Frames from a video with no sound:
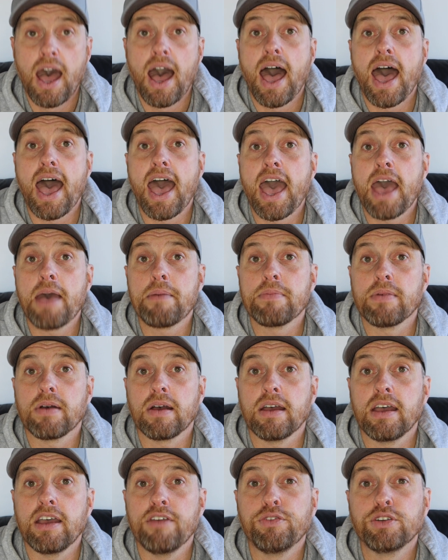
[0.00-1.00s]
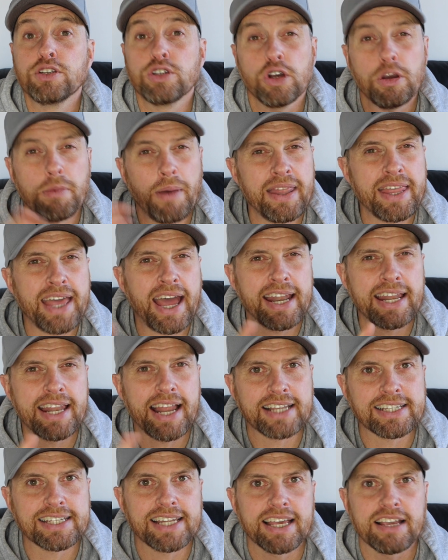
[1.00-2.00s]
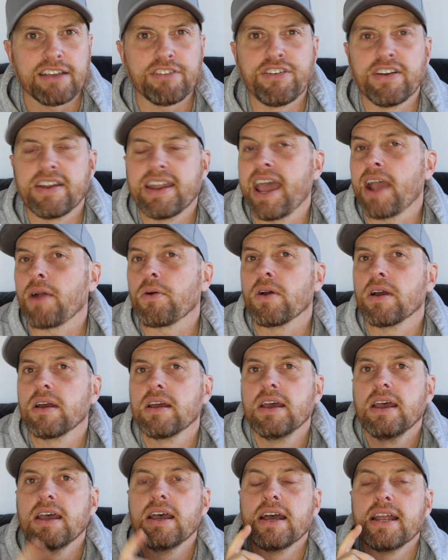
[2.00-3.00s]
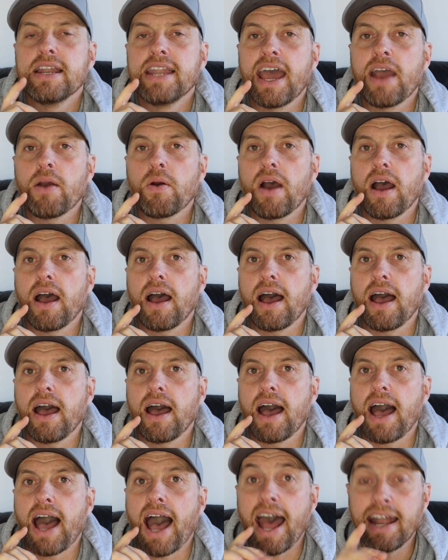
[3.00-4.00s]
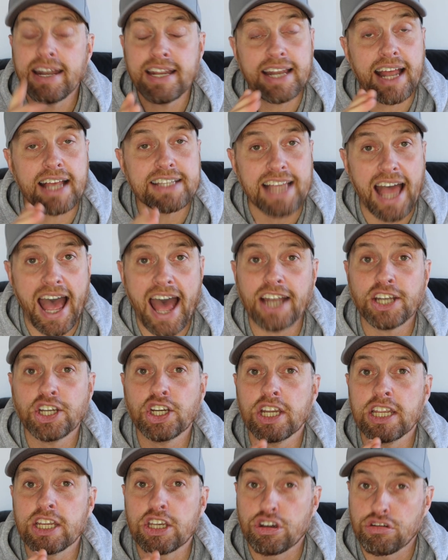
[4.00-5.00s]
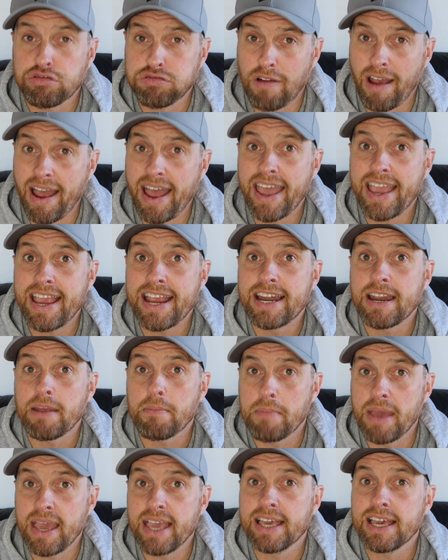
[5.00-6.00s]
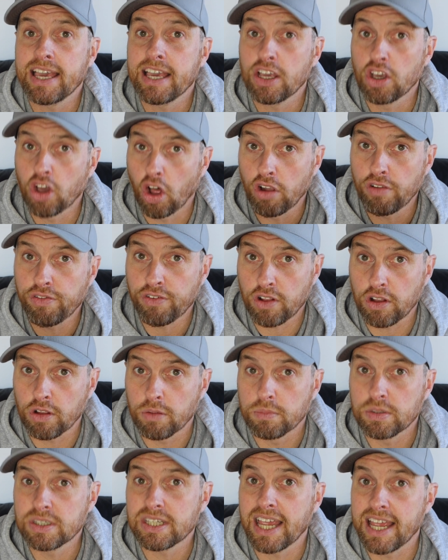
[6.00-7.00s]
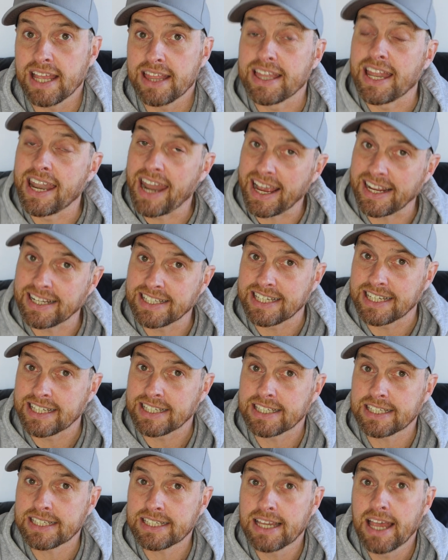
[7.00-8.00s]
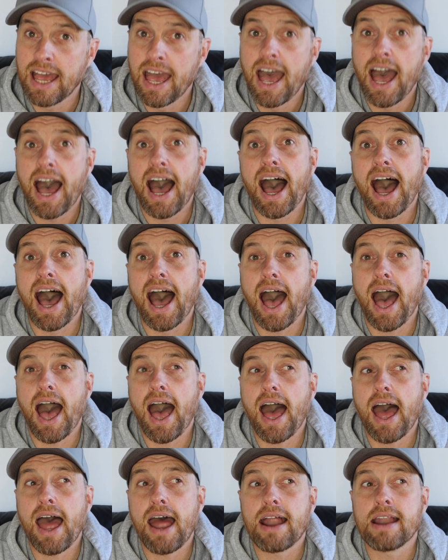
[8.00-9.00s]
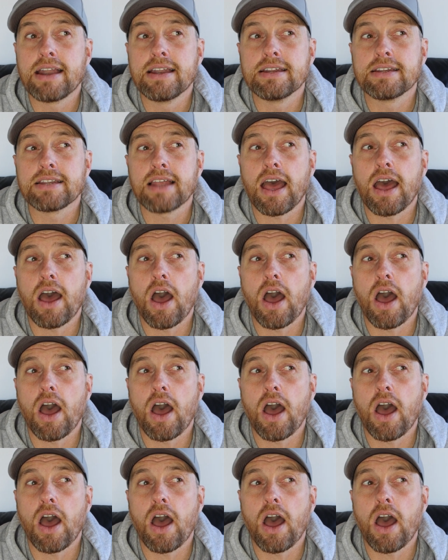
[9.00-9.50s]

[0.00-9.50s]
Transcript: If we talk about the Adidas link for now. Now, Adidas actually tried making golf clubs in the 90s. And